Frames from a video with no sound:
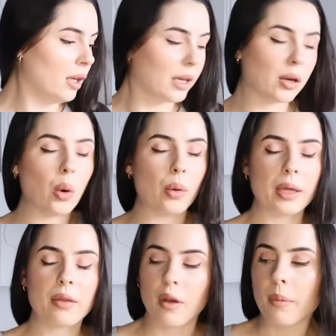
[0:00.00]
like all
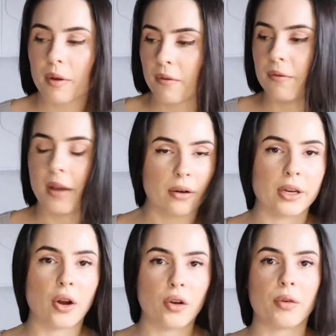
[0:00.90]
these tops are
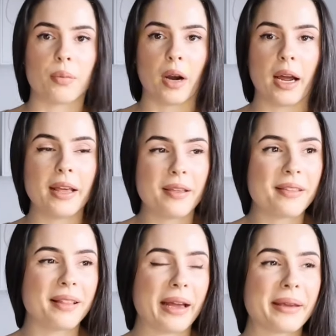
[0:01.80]
very
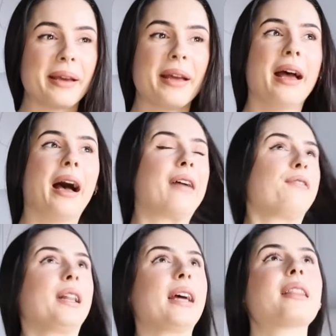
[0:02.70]
overpriced. Like I
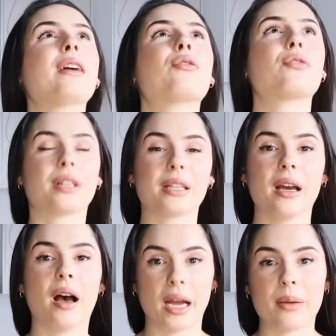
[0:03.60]
feel like they're really
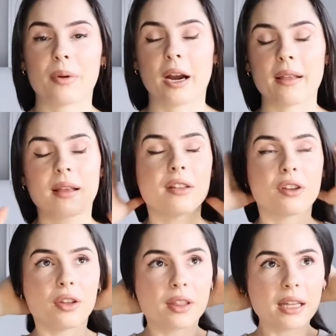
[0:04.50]
high price. I
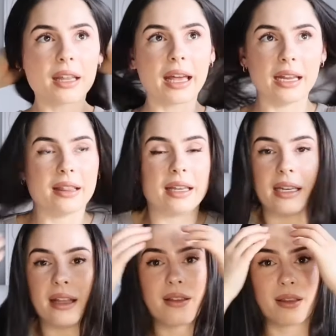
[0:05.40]
don't think anything
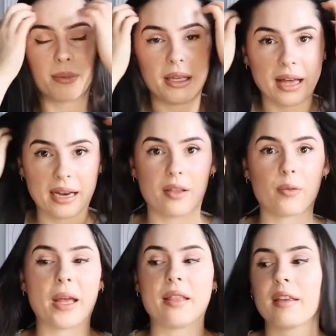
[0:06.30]
needs to be that
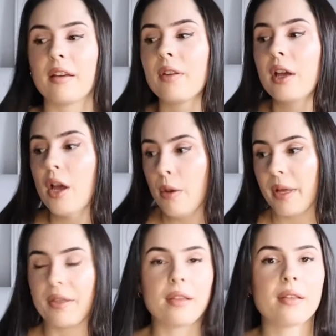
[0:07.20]
expensive,
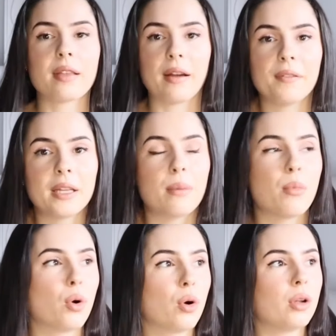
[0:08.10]
but this is definitely a
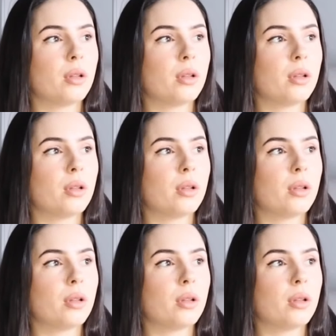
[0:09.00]
more